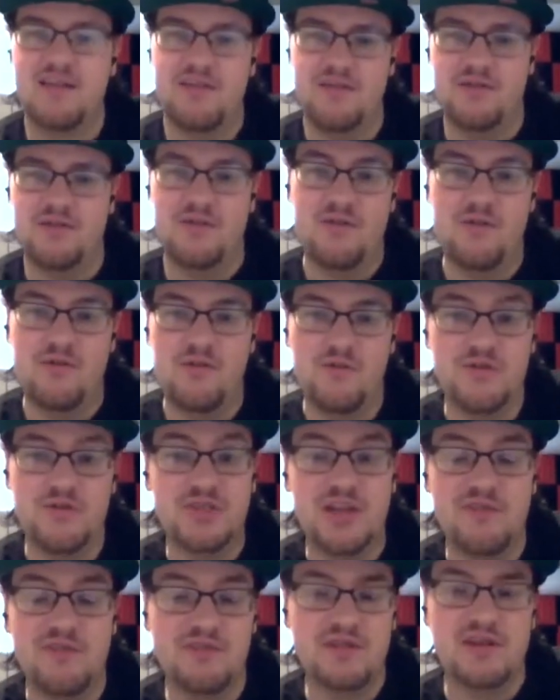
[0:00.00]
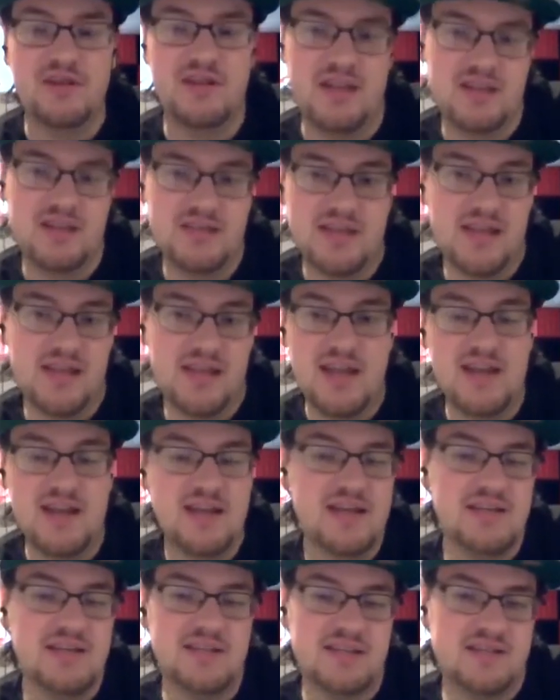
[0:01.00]
"Oh,
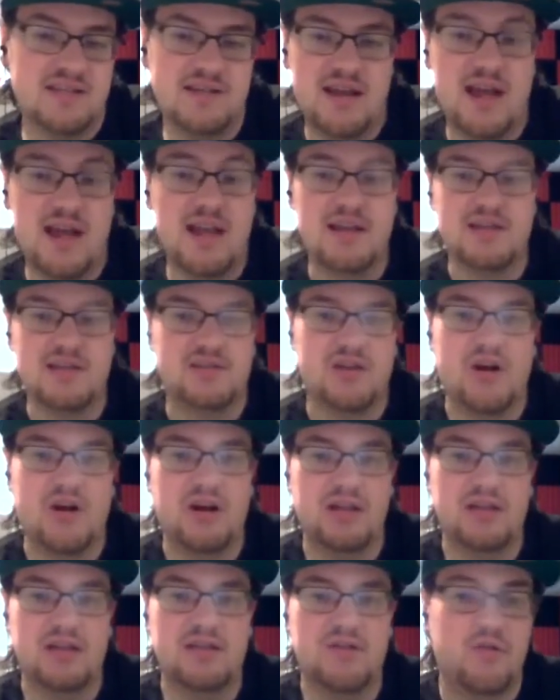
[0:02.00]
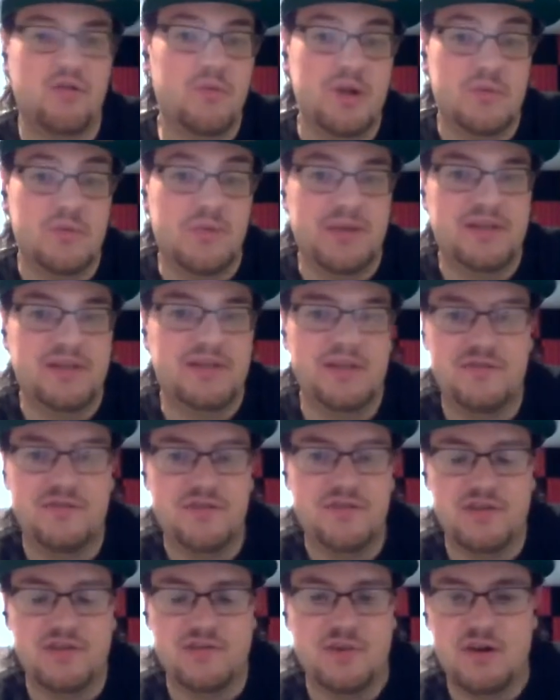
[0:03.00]
80s and 90s hockey, nobody played
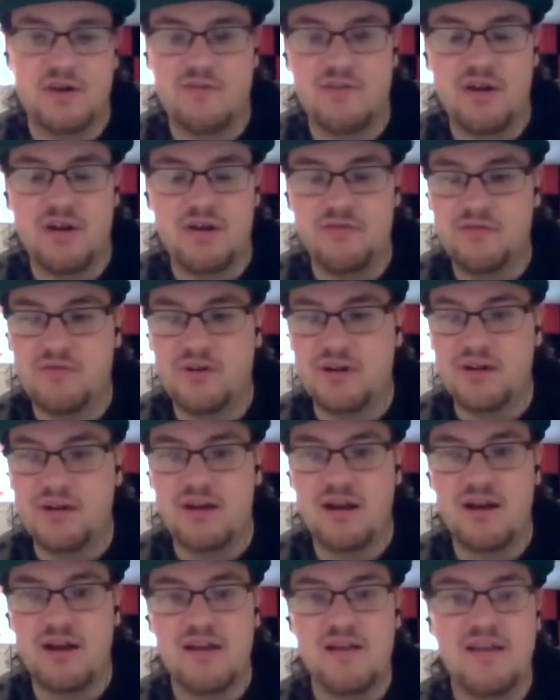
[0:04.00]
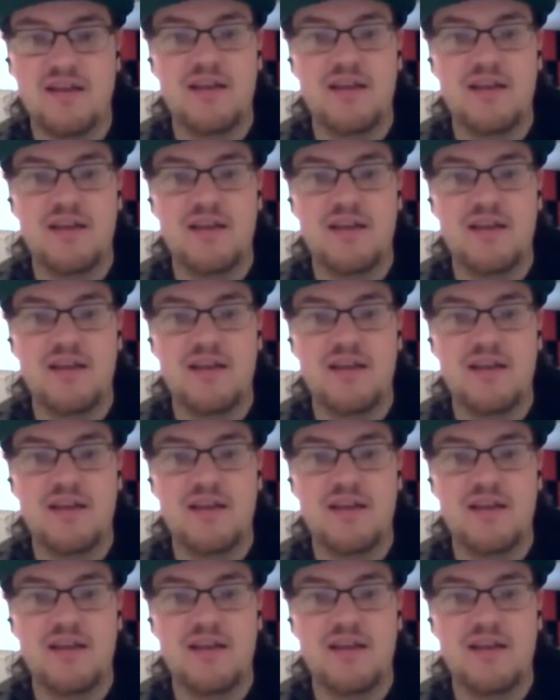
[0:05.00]
defense, whatever." I don't fucking care.